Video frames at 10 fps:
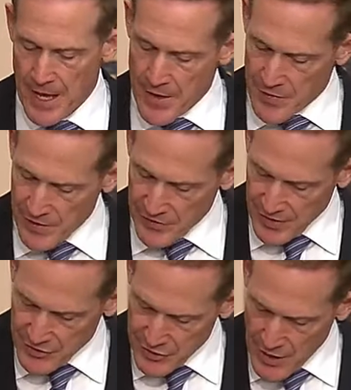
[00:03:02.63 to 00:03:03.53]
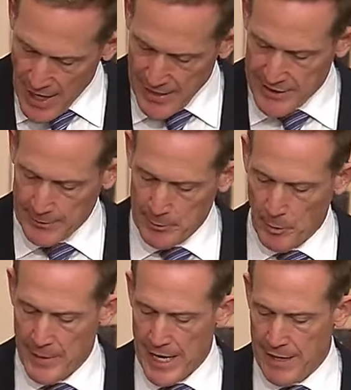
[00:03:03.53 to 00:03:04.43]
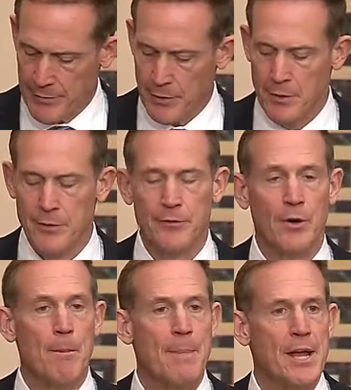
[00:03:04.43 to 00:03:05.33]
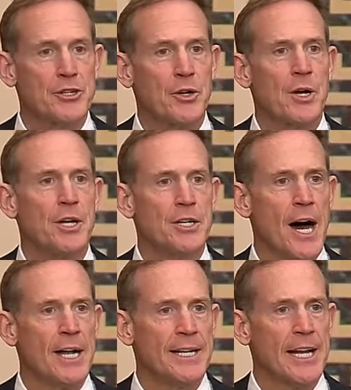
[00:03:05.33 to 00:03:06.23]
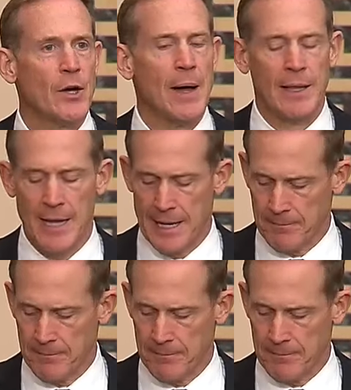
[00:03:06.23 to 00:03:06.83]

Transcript: This is not acceptable behavior for a major non NATO ally.